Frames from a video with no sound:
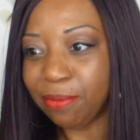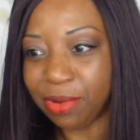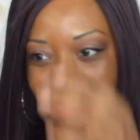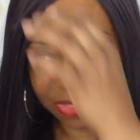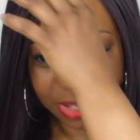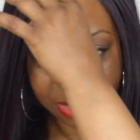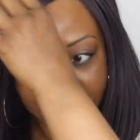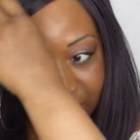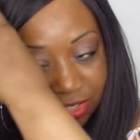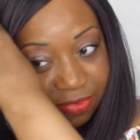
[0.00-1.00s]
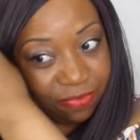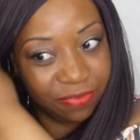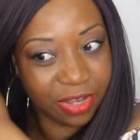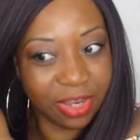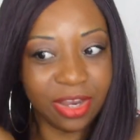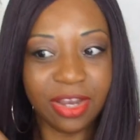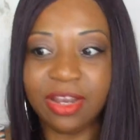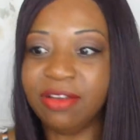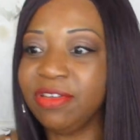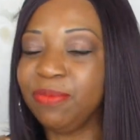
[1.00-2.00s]
But this is
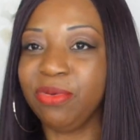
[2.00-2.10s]
very